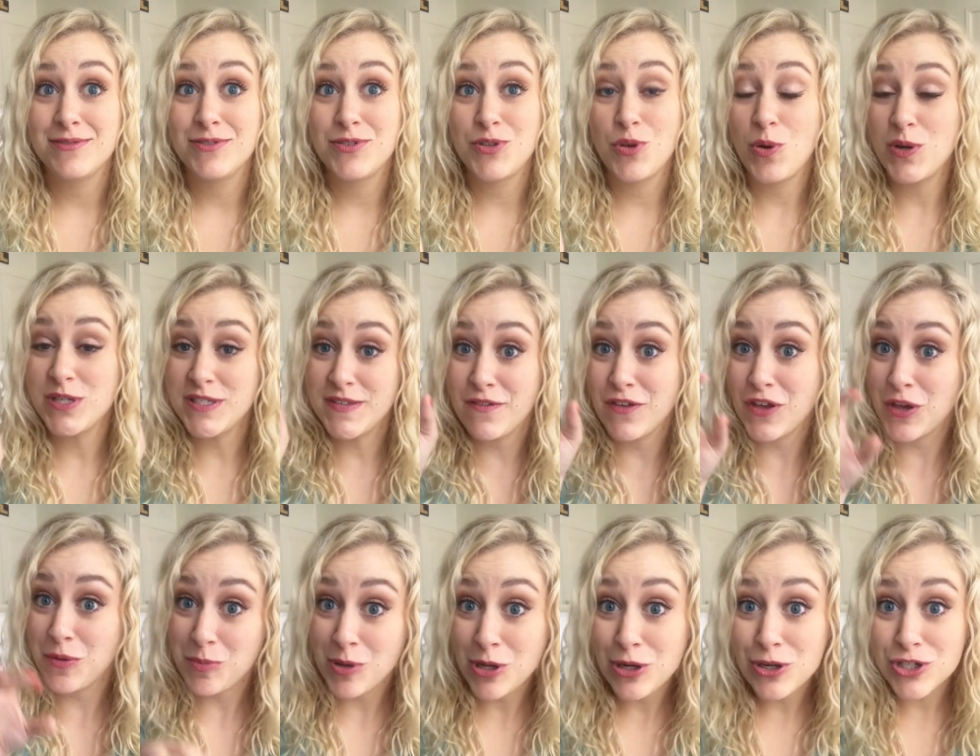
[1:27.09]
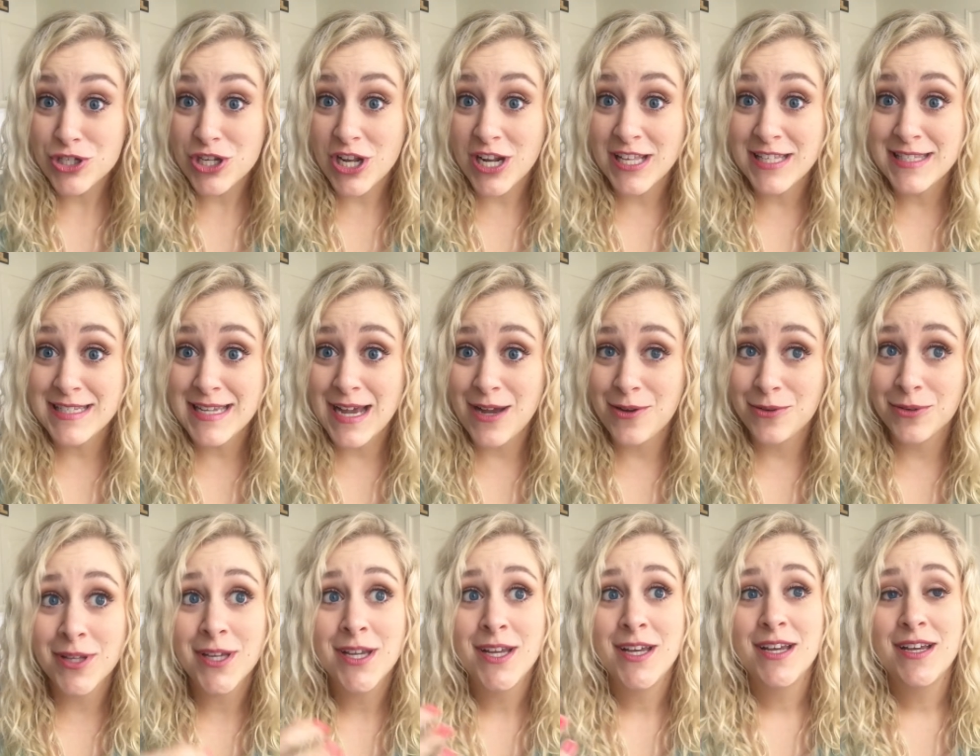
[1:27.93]
noise of the computer shutting
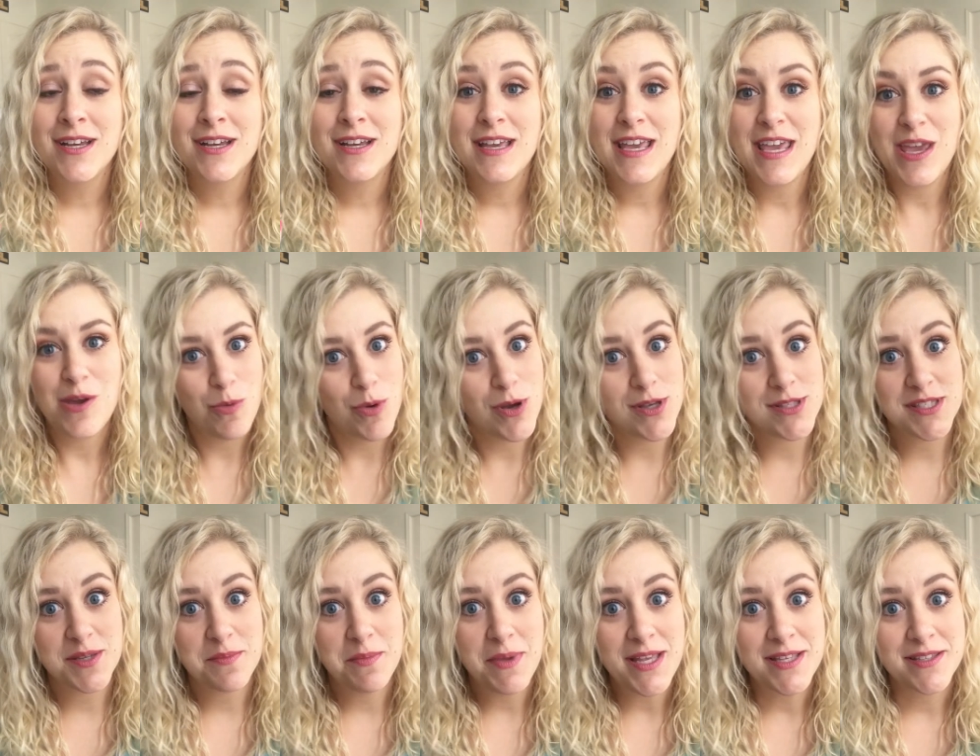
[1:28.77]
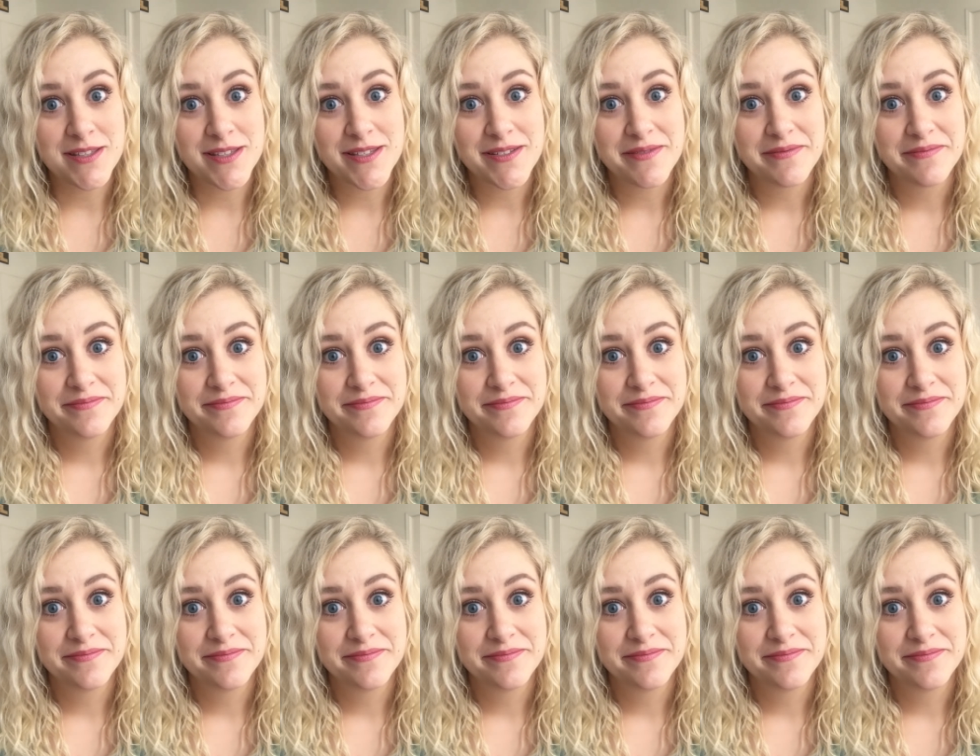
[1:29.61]
down, he wants a mint.